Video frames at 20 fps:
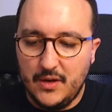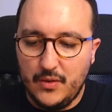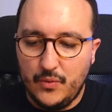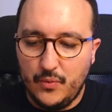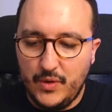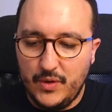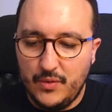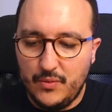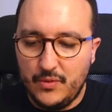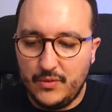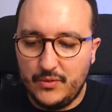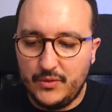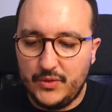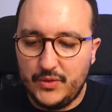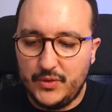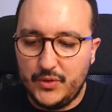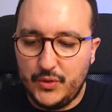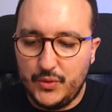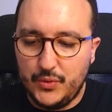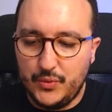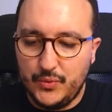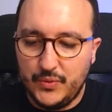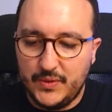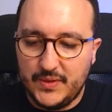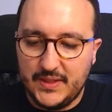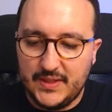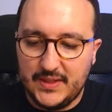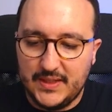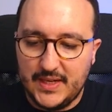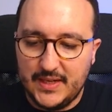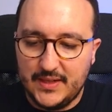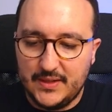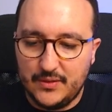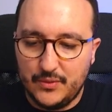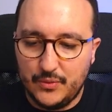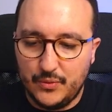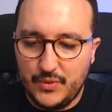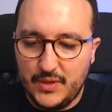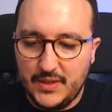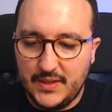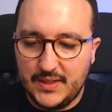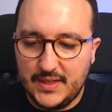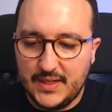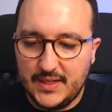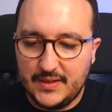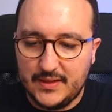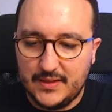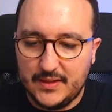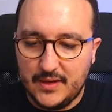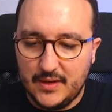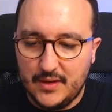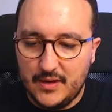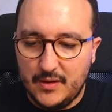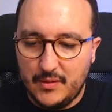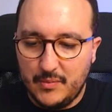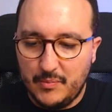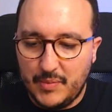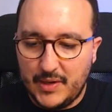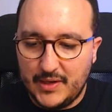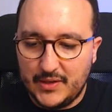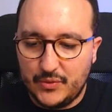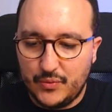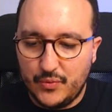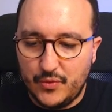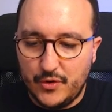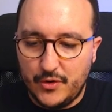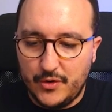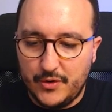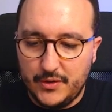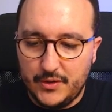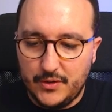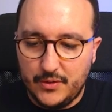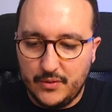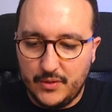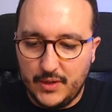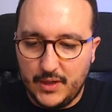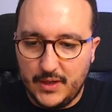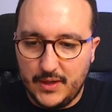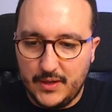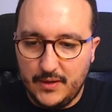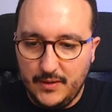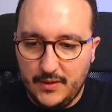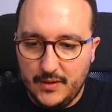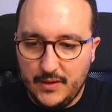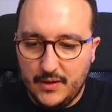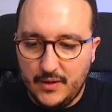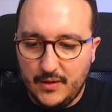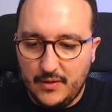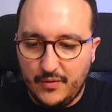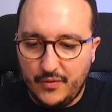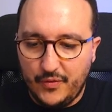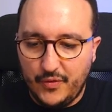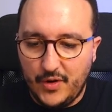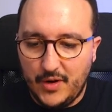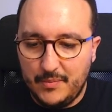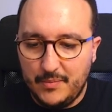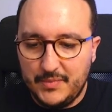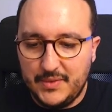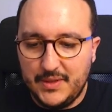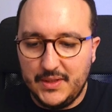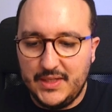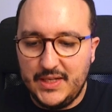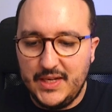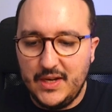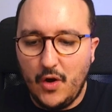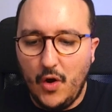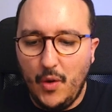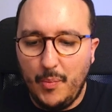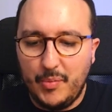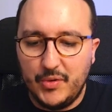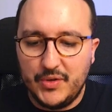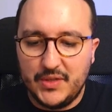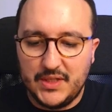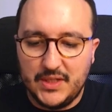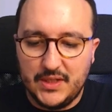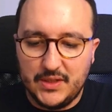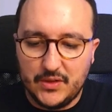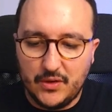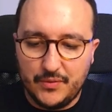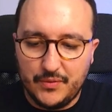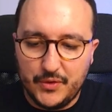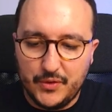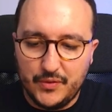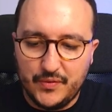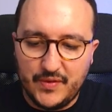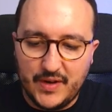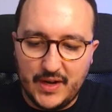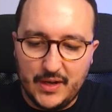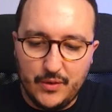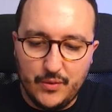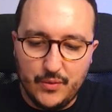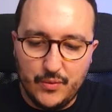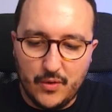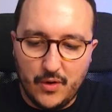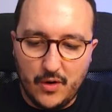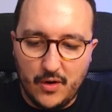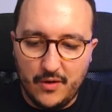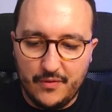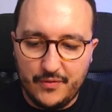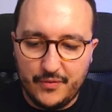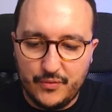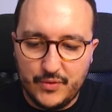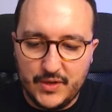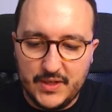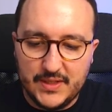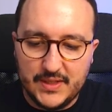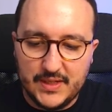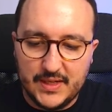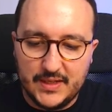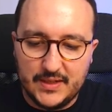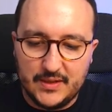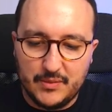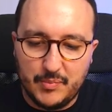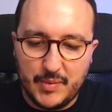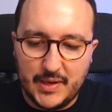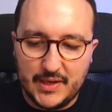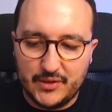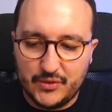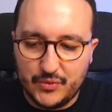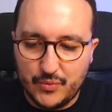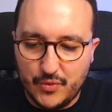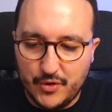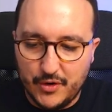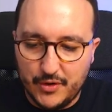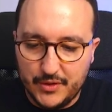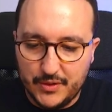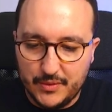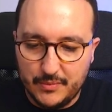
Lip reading: we want to set reset password, okay, from the opposite of the value of reset password.